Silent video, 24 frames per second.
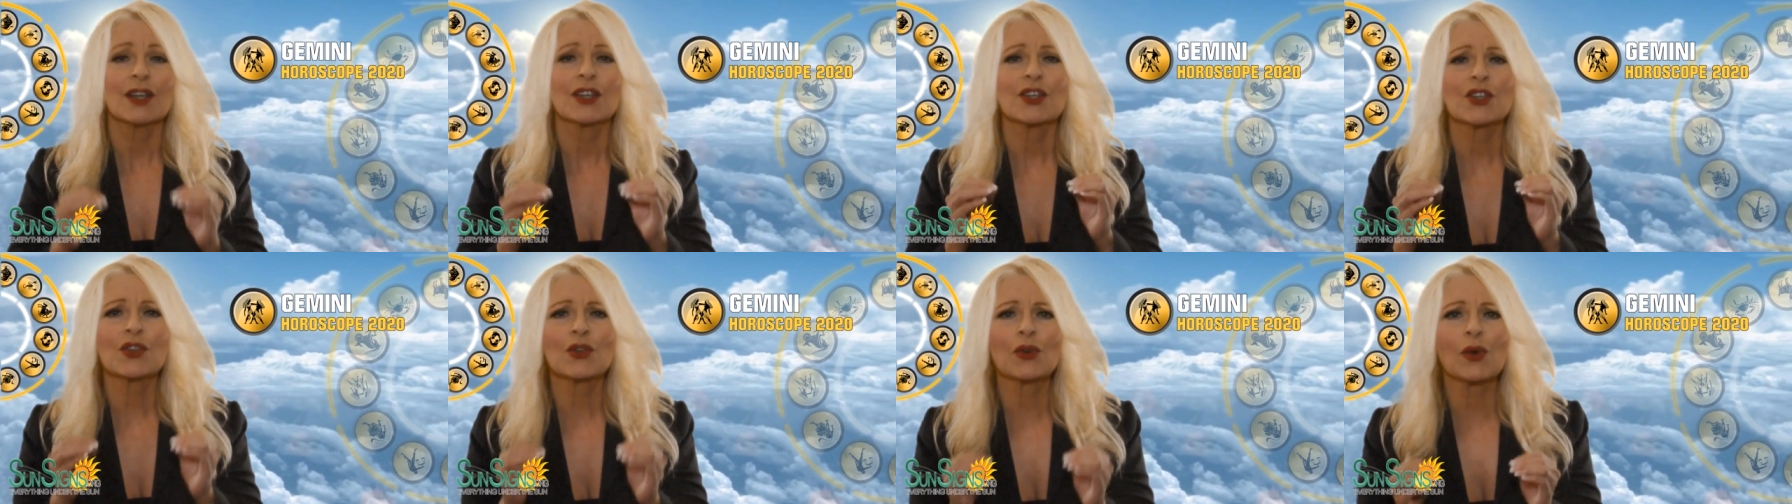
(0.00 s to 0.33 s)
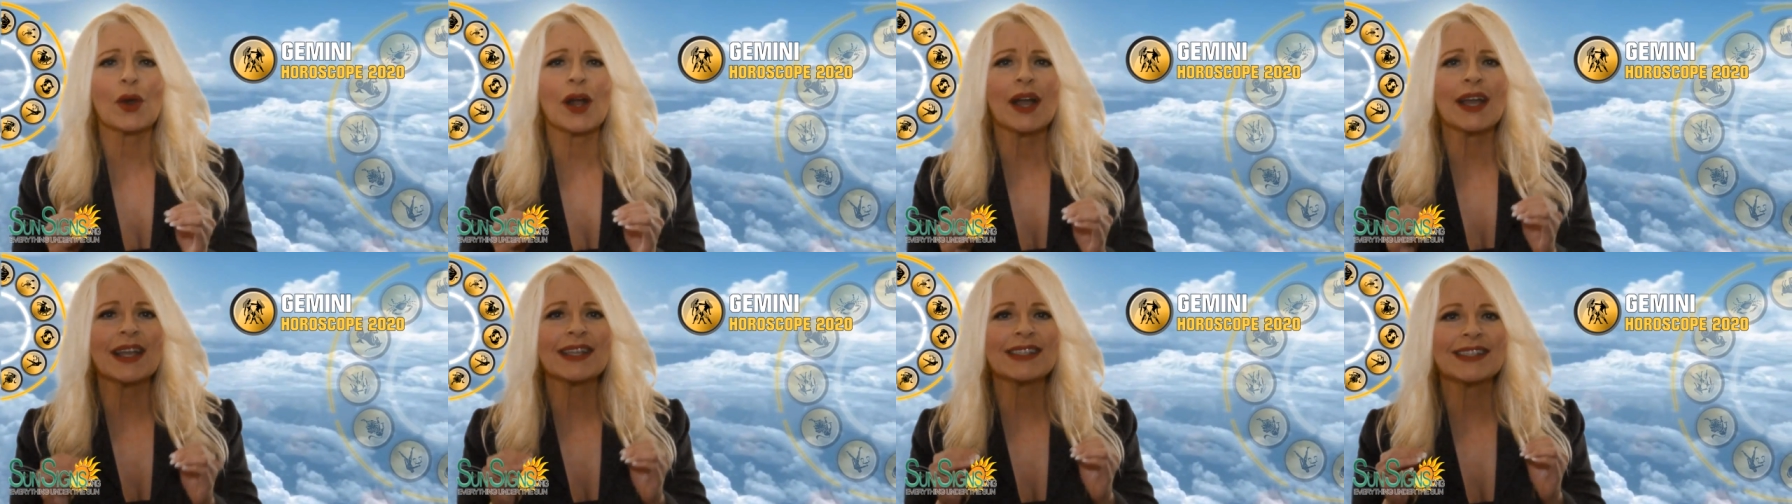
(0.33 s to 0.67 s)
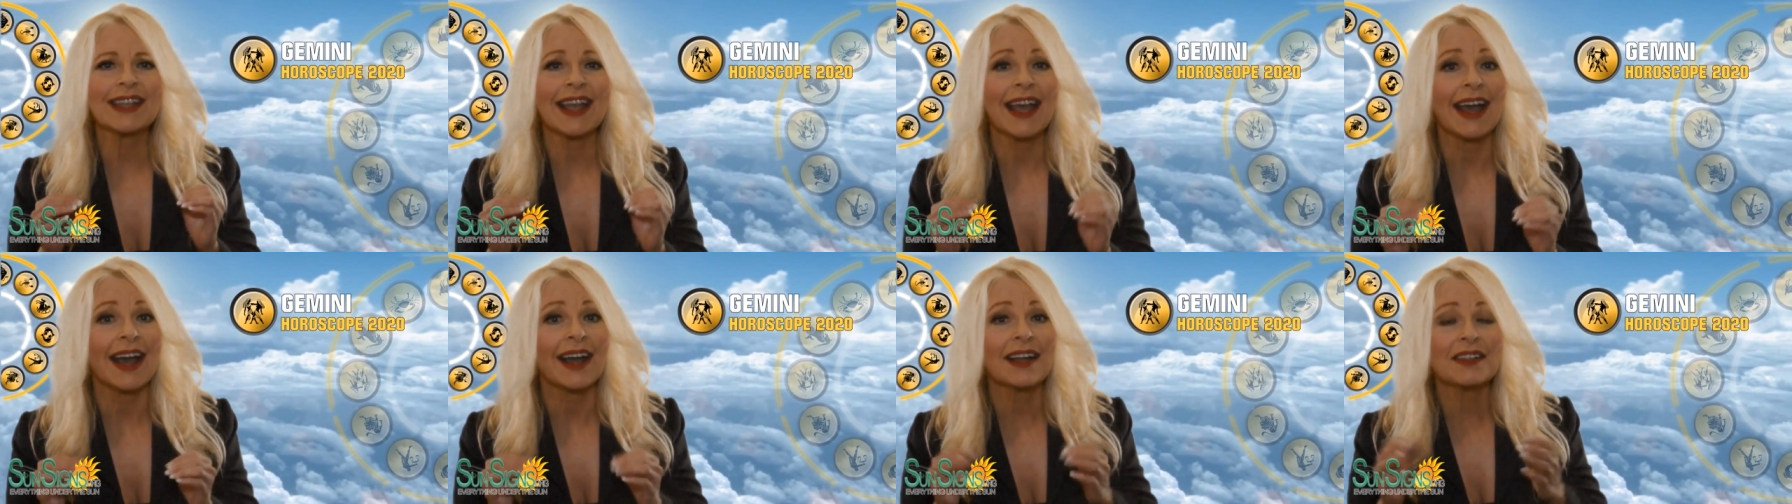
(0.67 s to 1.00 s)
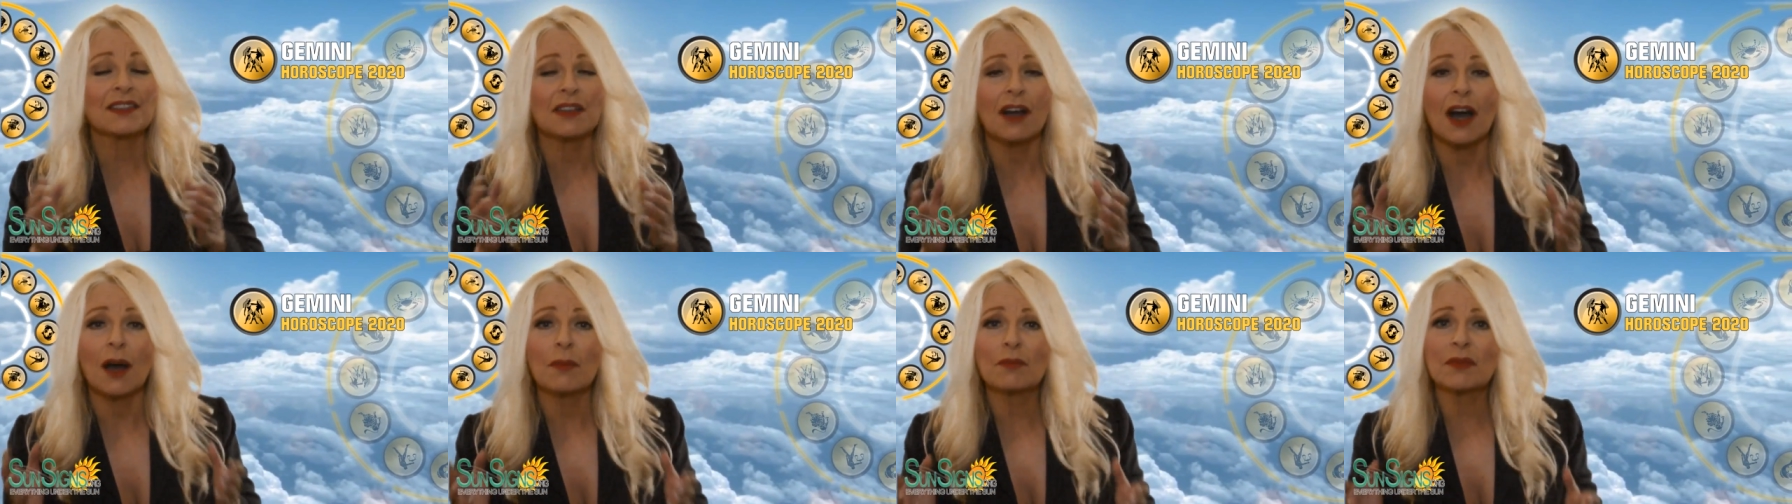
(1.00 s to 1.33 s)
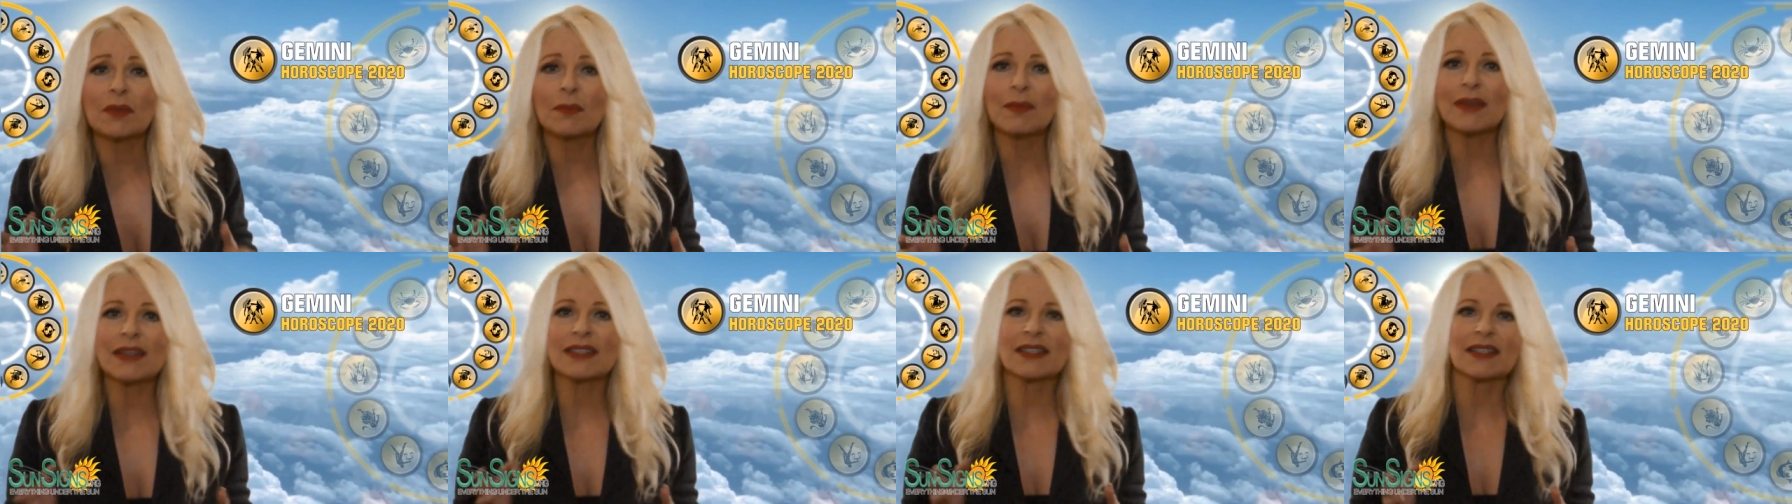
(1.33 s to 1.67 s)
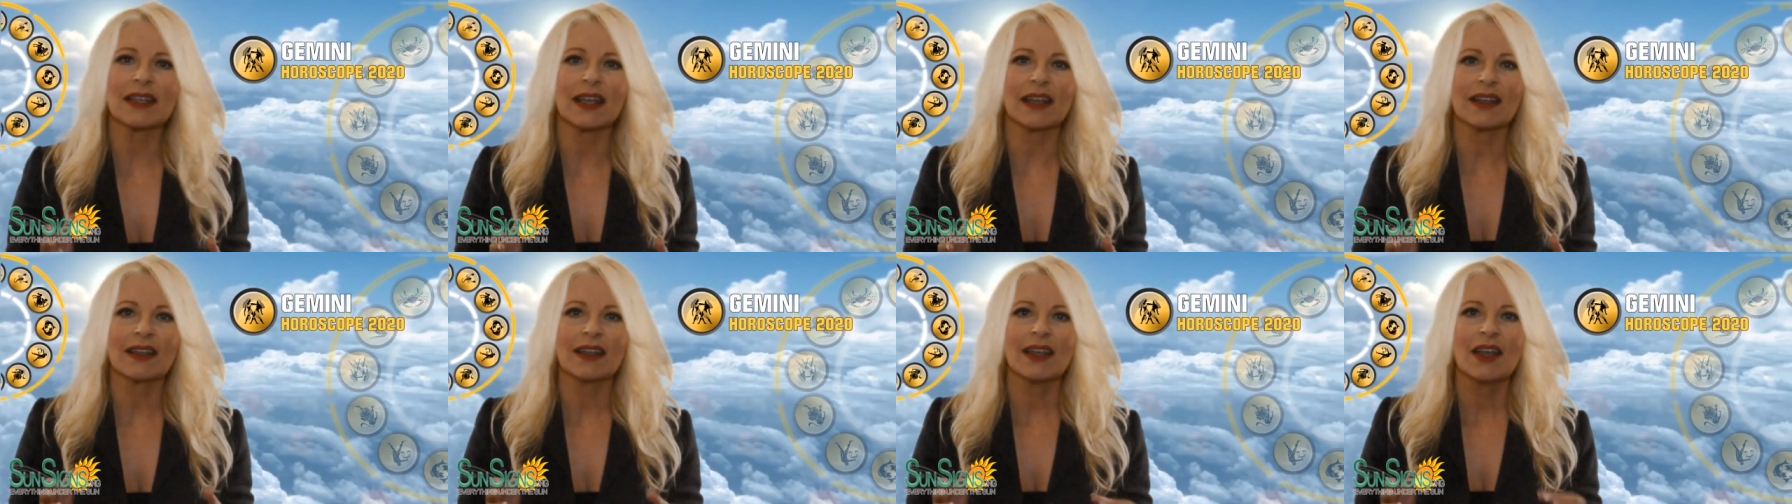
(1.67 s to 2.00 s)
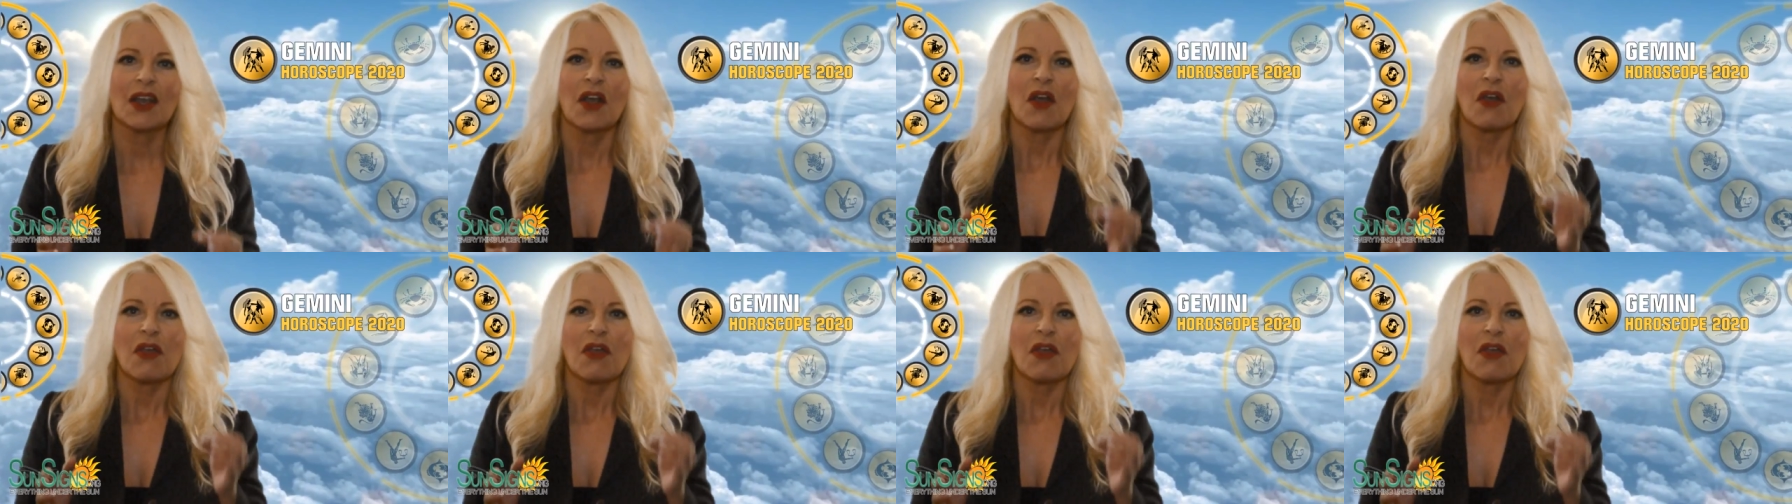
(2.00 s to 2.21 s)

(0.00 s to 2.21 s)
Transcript: try to act optimistic.